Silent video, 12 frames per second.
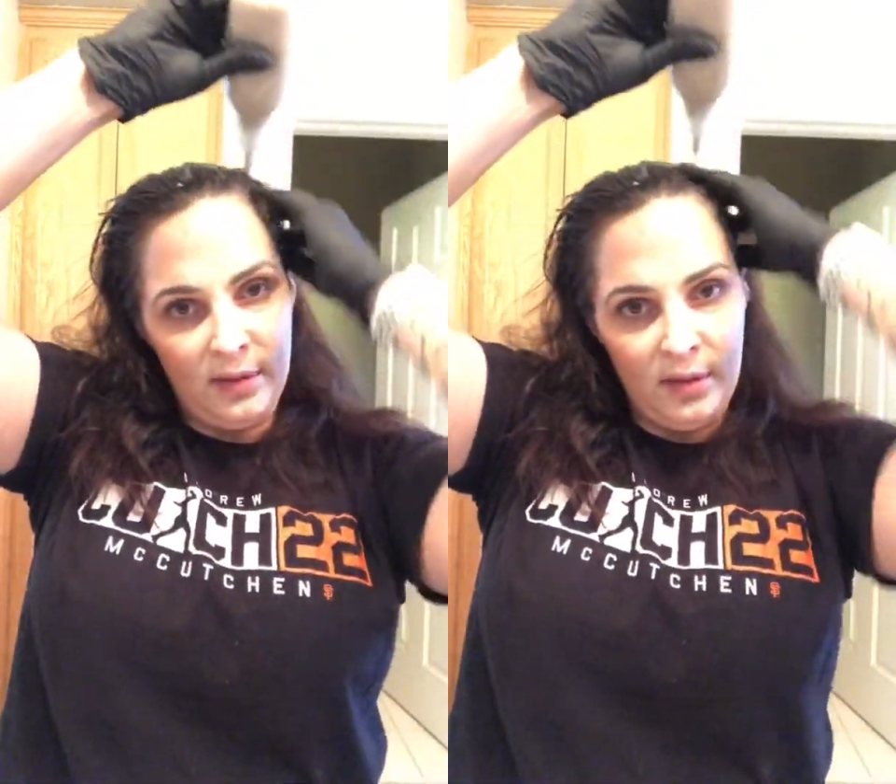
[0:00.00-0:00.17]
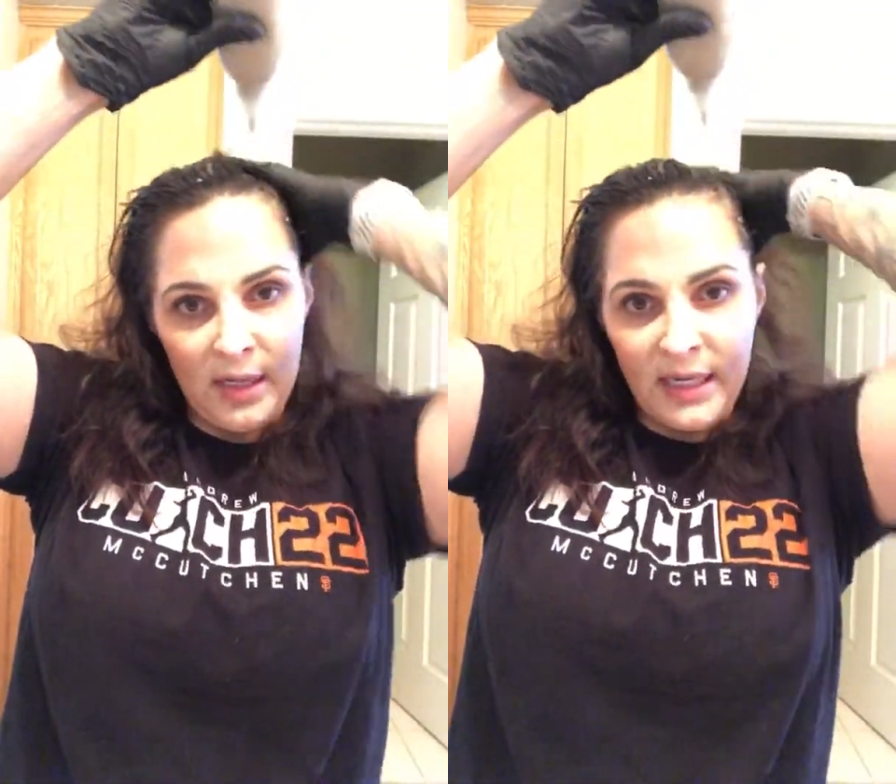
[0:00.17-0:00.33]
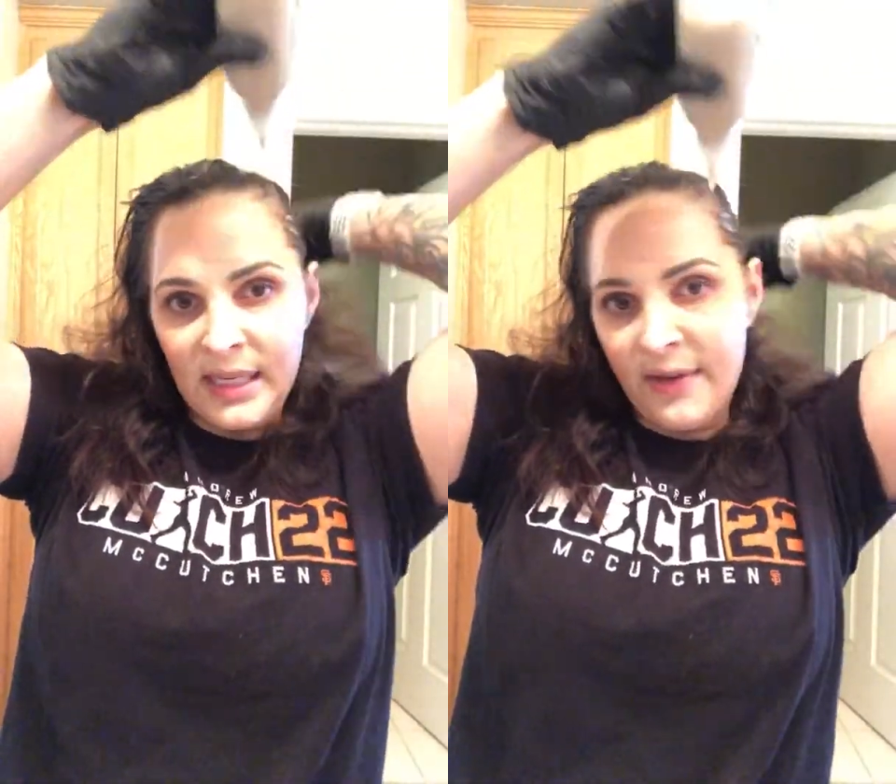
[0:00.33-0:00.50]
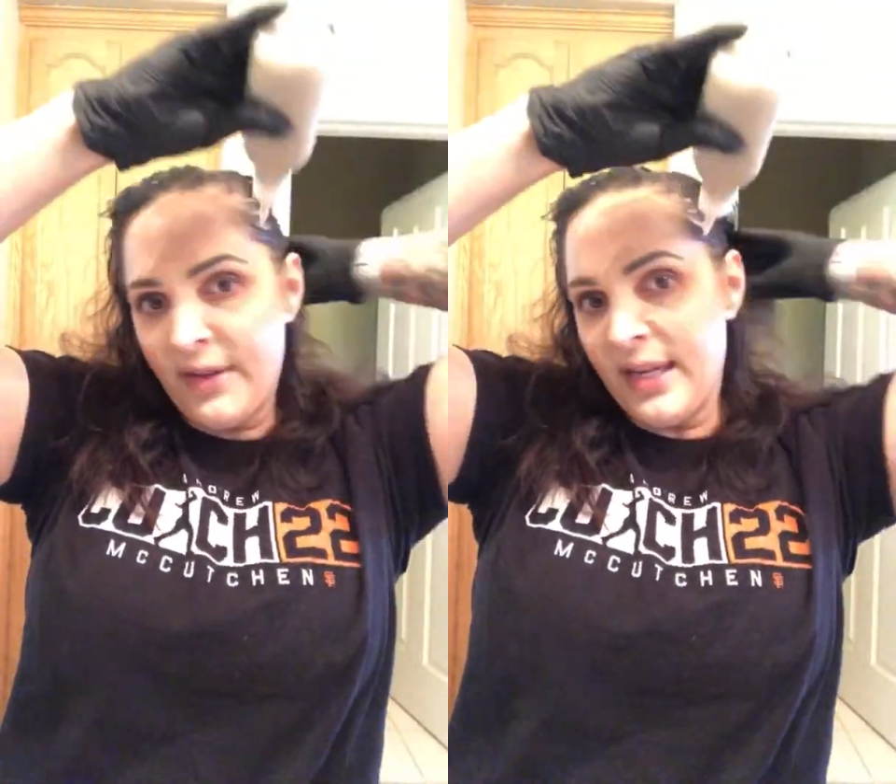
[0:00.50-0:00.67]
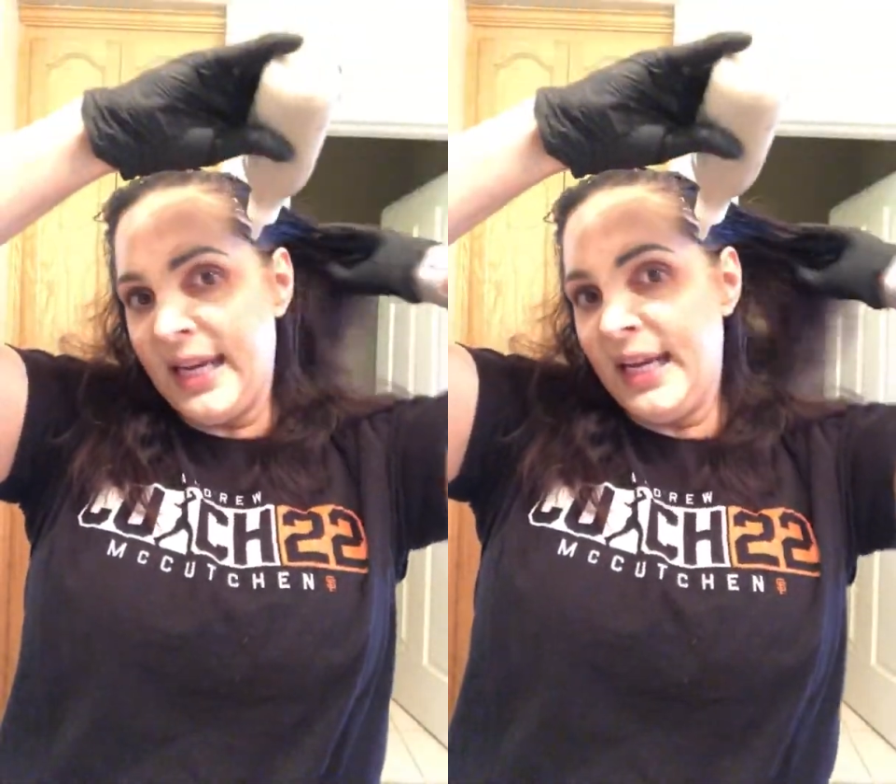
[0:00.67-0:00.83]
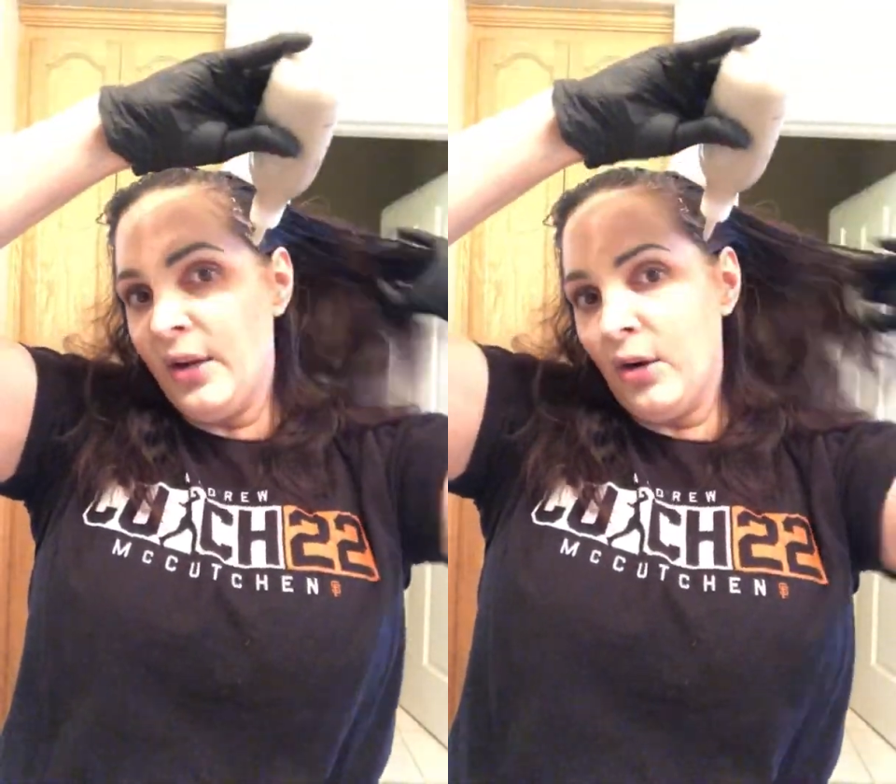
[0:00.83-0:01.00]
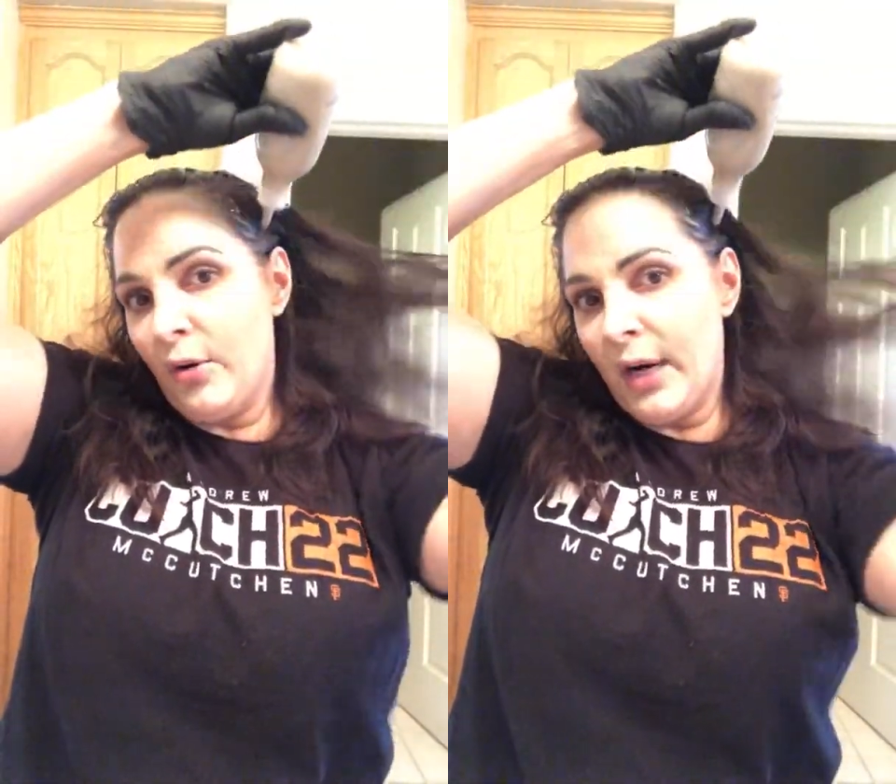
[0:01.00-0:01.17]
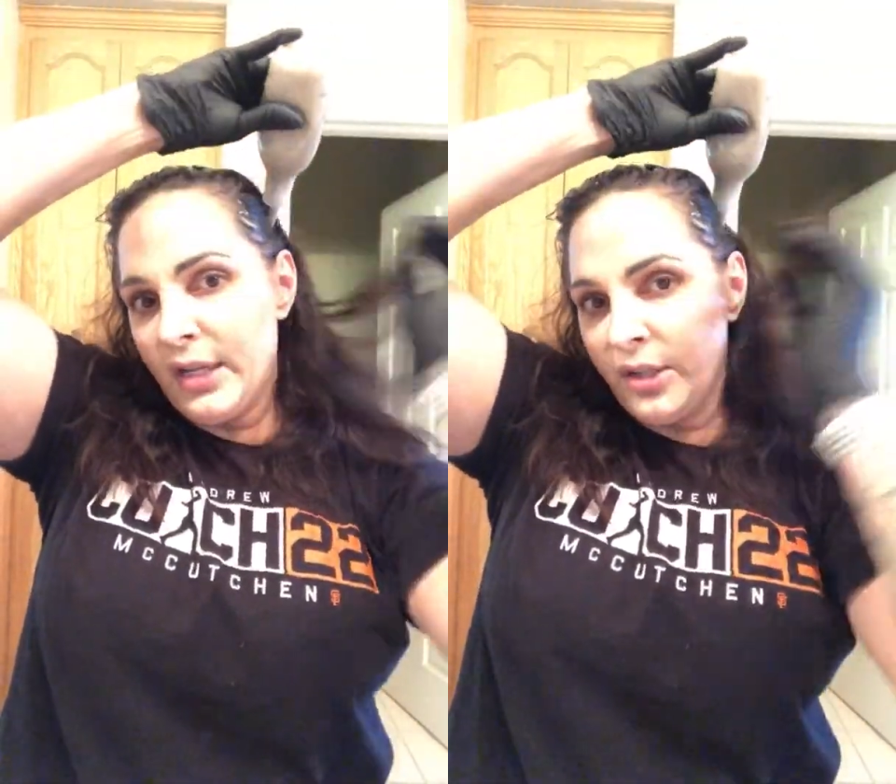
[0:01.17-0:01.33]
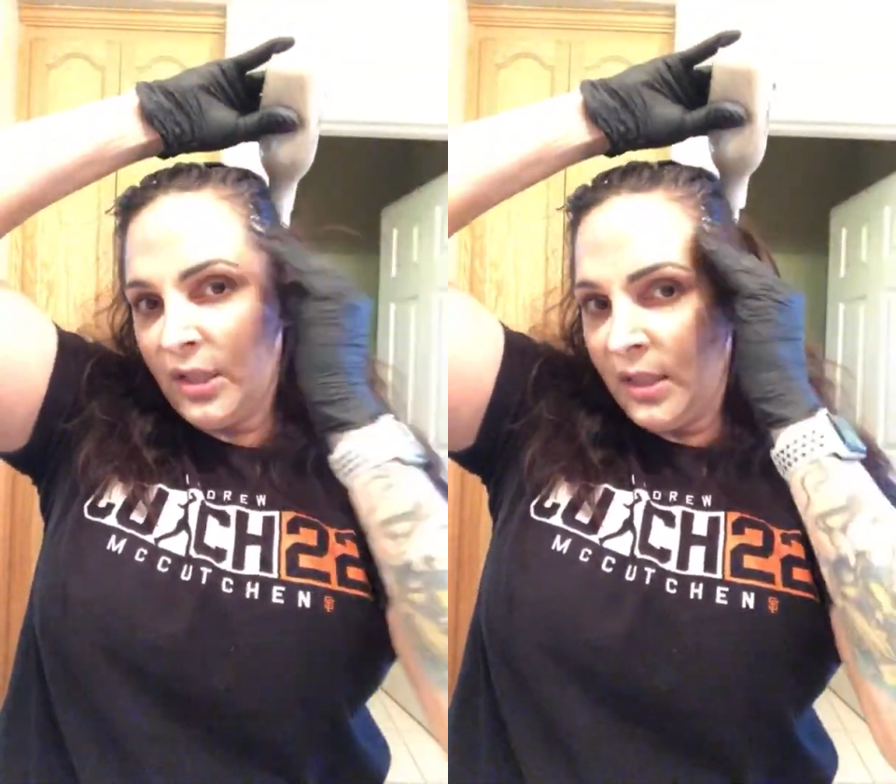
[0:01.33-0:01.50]
You guys have any keto
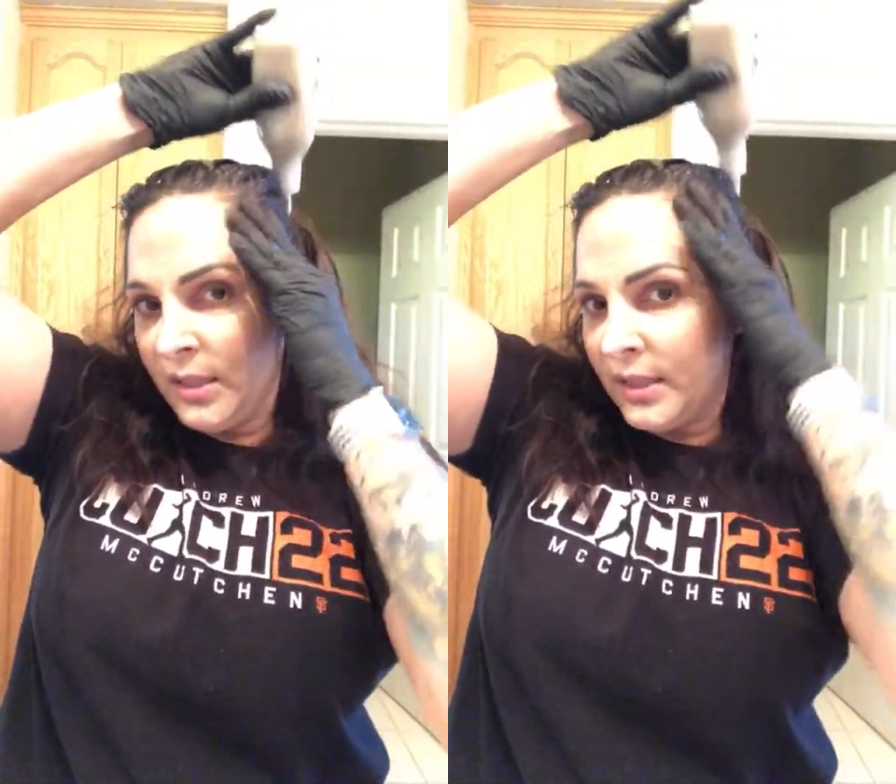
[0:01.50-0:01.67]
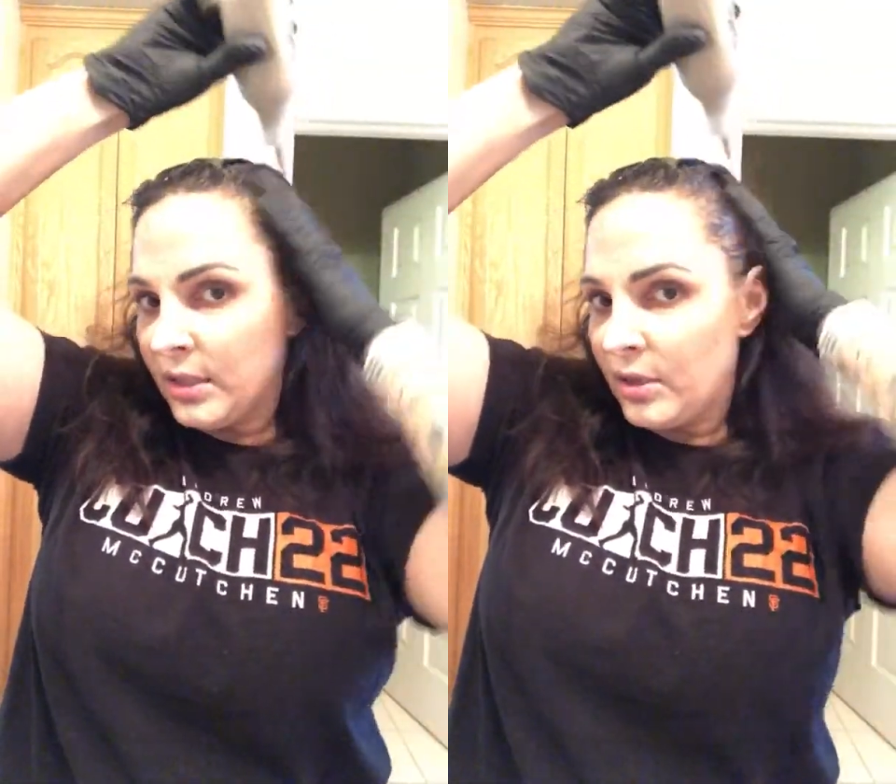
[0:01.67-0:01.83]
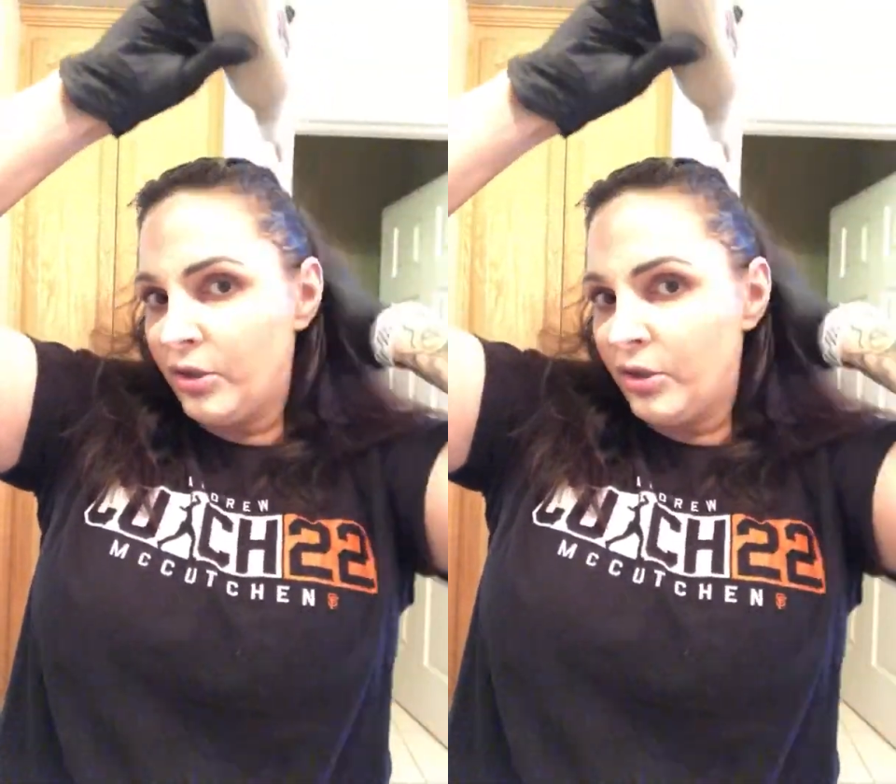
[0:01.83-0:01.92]
questions?